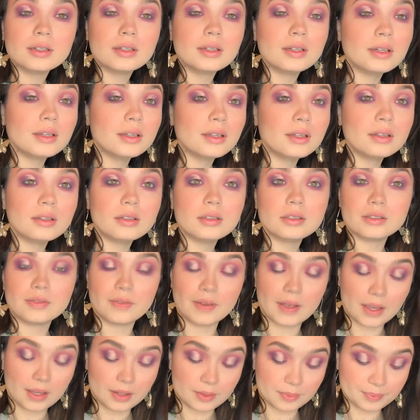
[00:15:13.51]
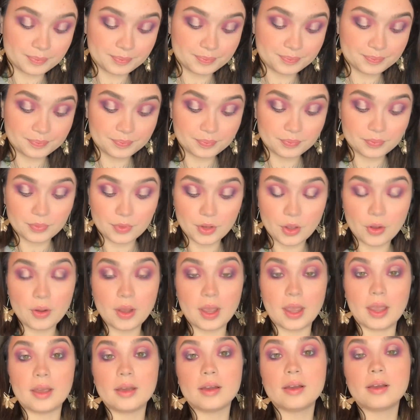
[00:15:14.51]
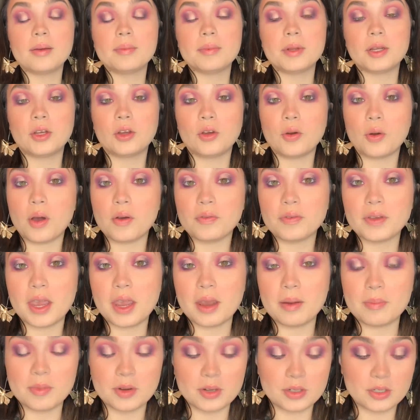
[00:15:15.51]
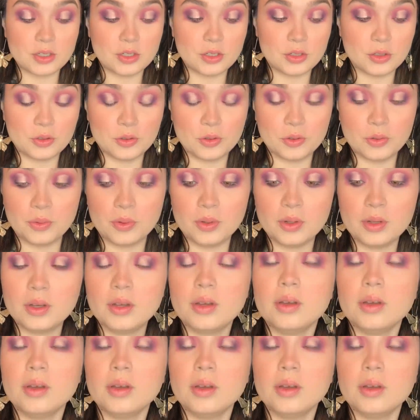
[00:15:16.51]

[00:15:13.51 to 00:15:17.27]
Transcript: Uh, that looks fine. Okay, I'm gonna go off camera to